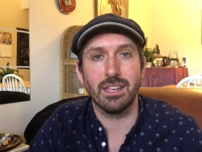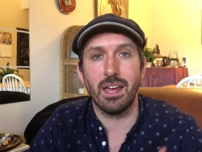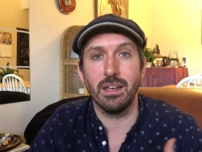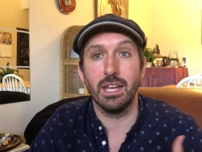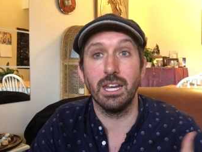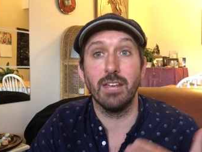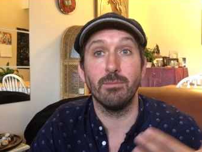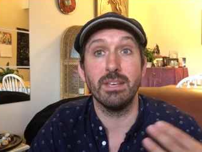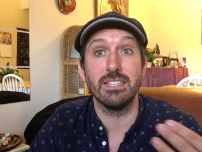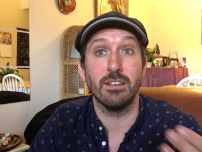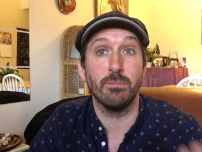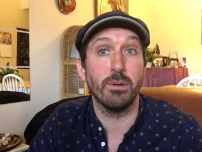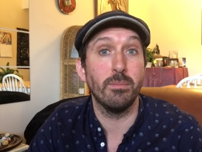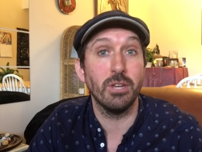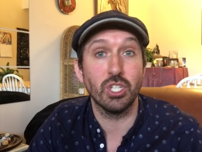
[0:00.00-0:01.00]
I'm going to give
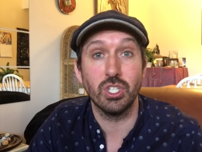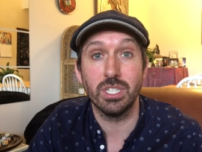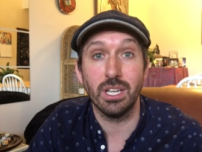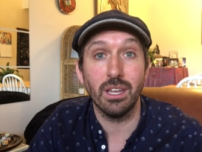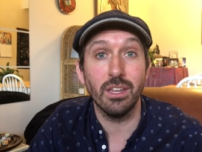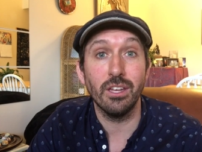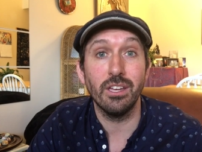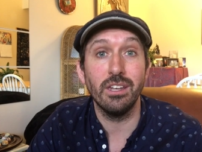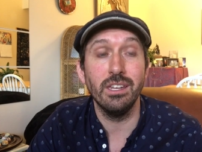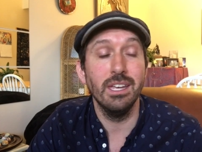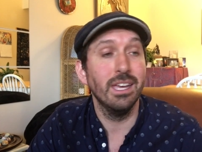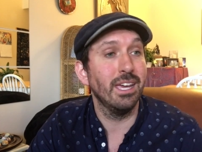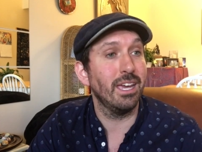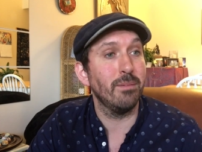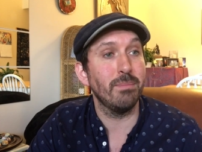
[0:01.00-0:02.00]
myself permission to learn.
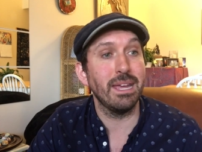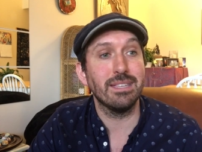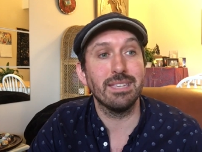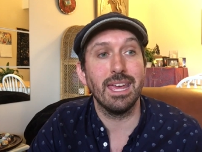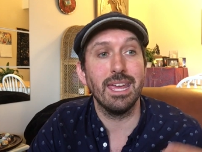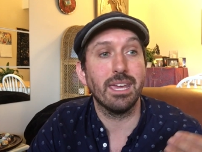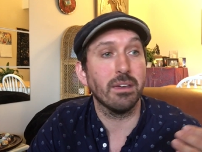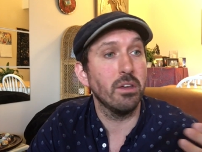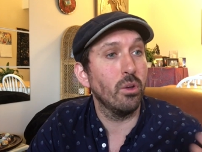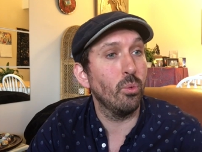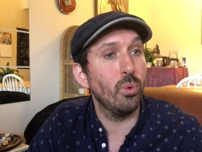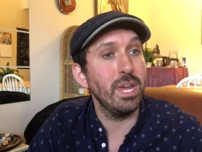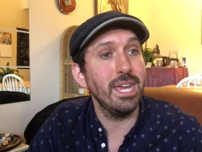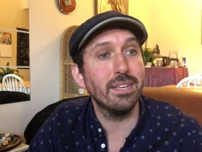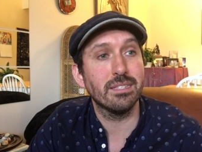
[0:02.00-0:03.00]
It may take
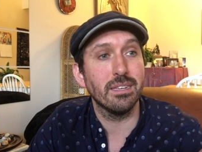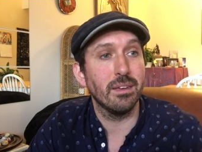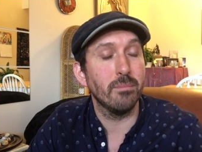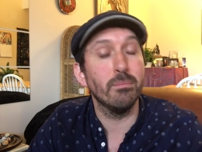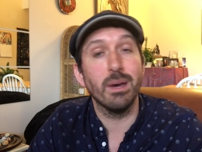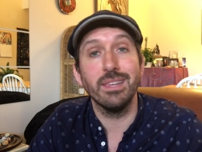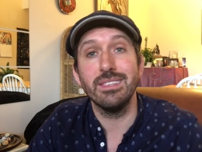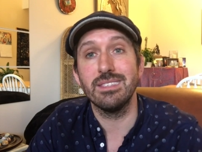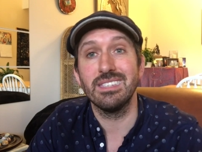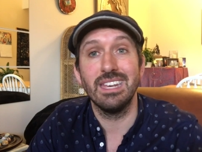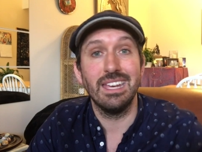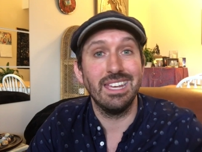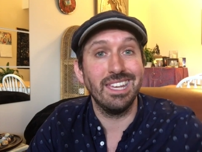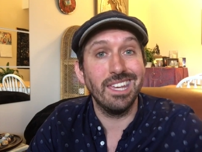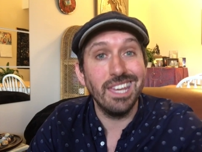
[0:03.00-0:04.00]
weeks, months,
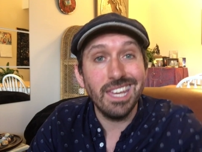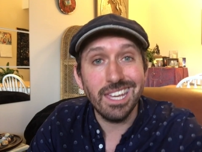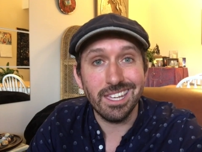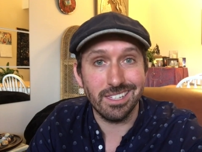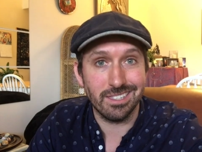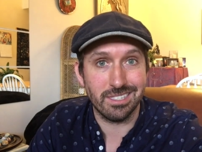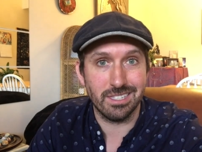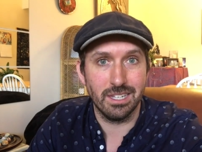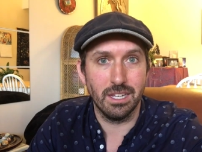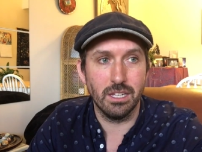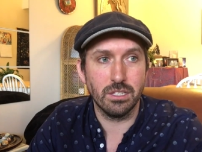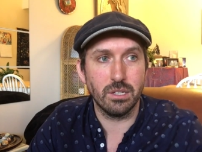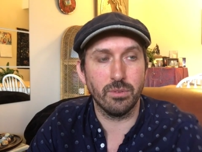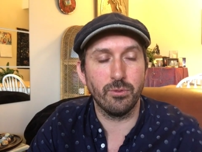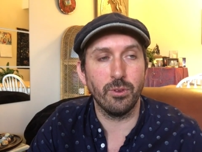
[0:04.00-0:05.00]
years
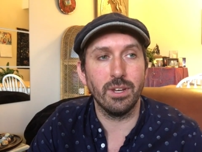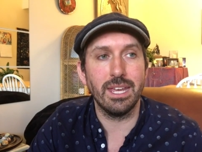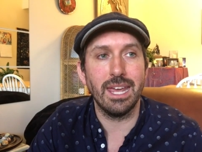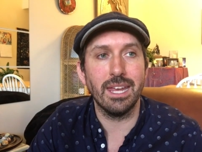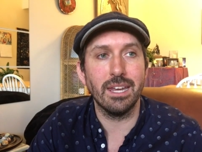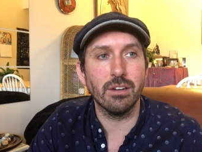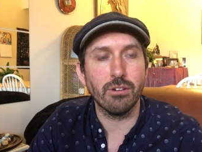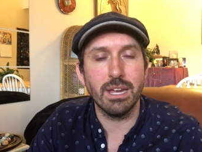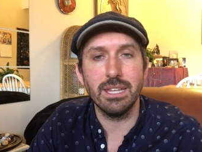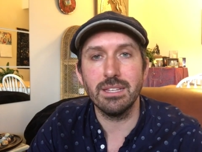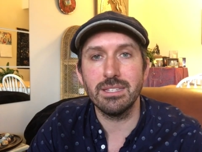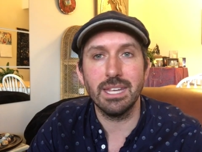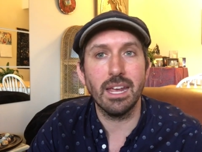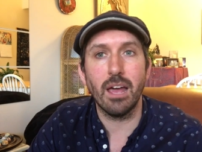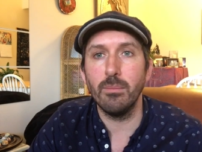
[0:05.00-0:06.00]
to fully integrate this
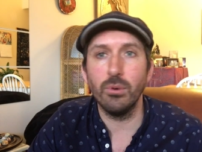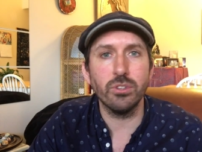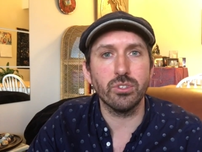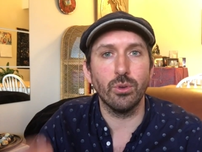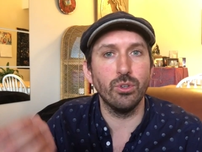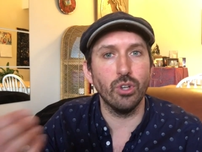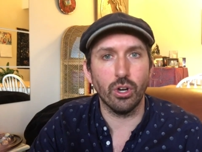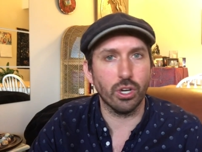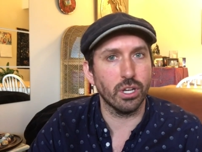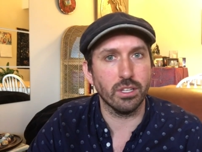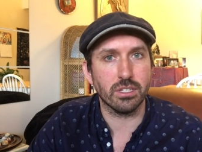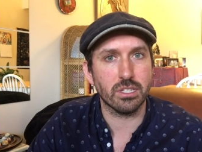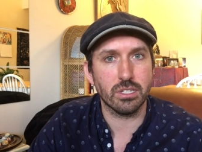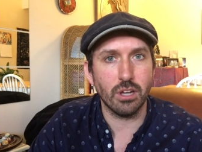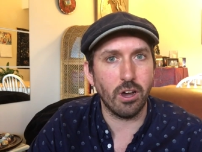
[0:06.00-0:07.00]
thing. I'm also not going to
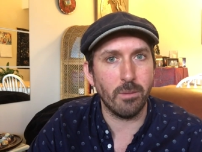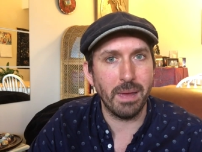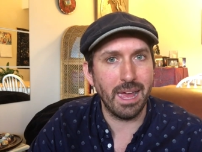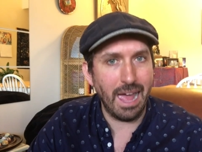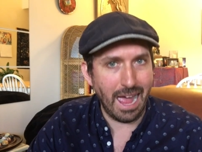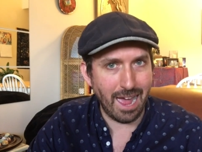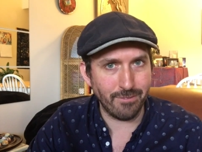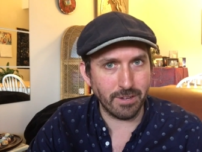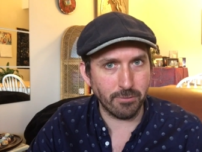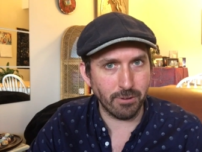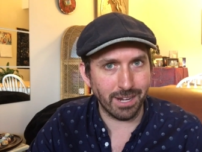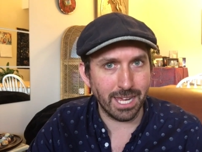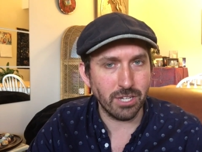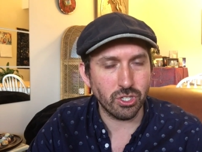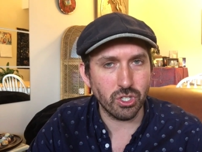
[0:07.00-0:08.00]
stop having
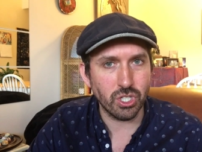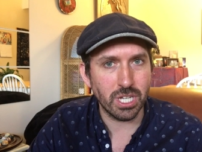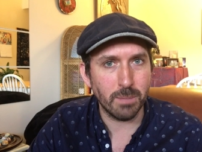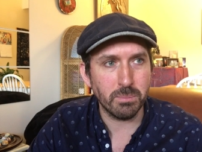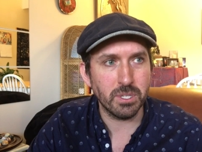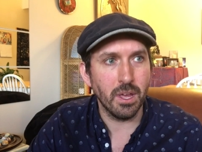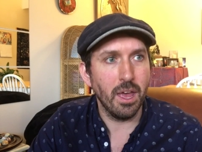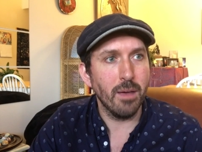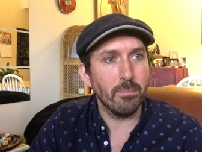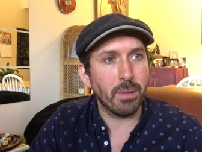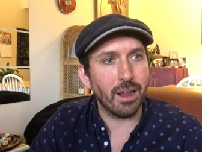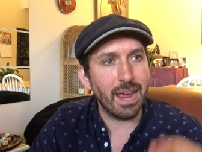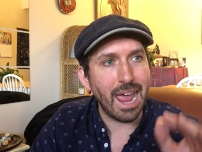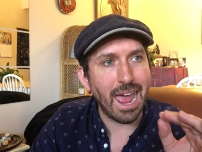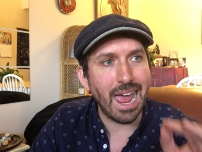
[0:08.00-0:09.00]
relationships,
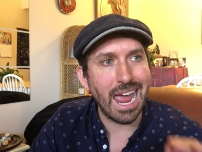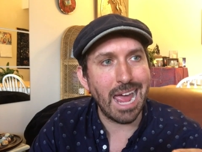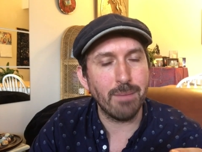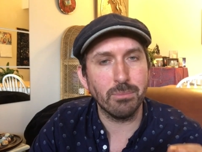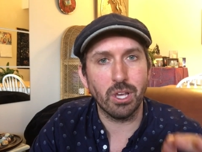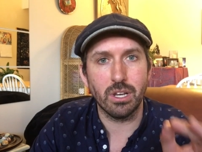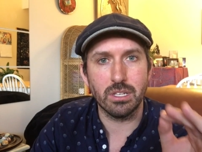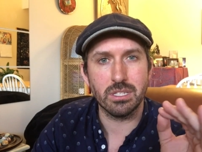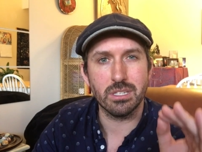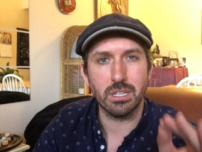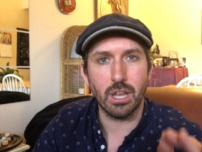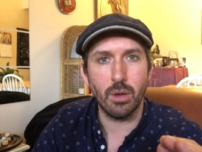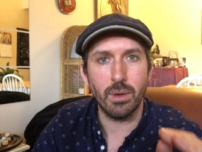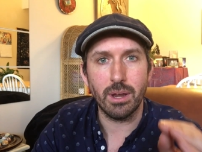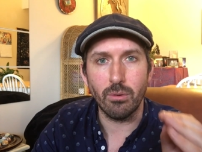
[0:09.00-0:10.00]
but I am going to
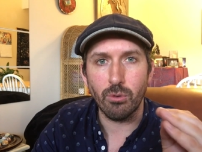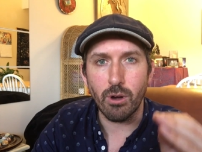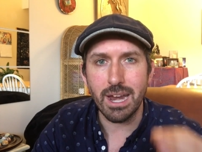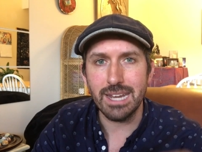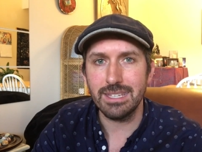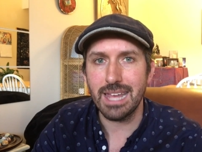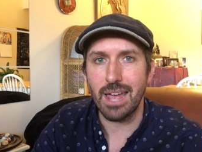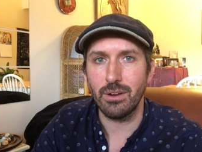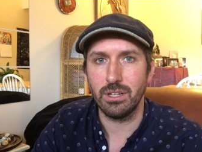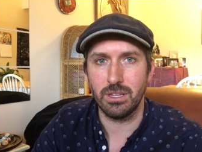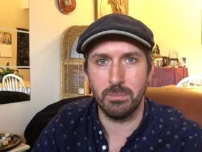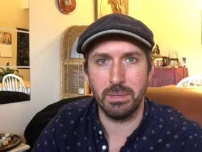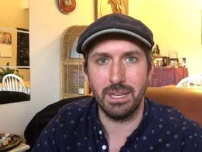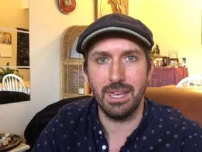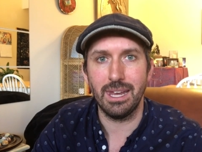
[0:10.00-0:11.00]
slow it right down at
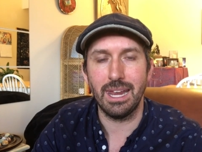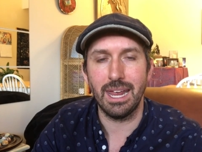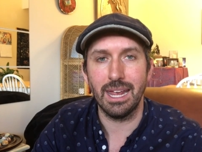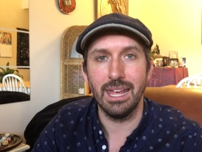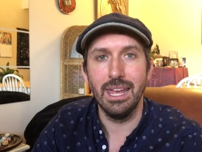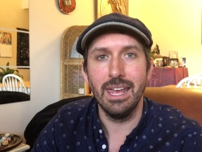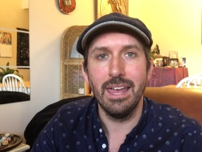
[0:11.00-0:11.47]
the beginning.